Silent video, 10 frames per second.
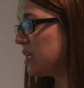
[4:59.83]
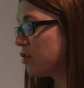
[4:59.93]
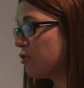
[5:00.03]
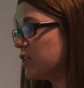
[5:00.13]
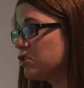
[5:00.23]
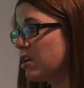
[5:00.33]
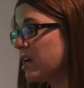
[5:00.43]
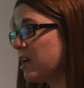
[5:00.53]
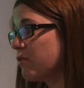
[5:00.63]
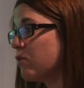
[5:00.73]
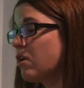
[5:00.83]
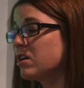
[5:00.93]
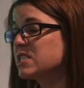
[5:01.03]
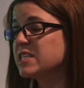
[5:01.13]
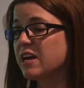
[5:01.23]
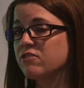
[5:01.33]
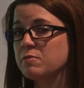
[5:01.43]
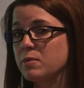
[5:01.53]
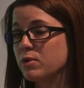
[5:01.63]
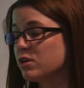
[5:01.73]
the increased training for our staff
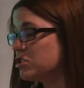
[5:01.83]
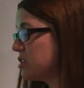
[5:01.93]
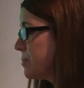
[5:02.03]
members.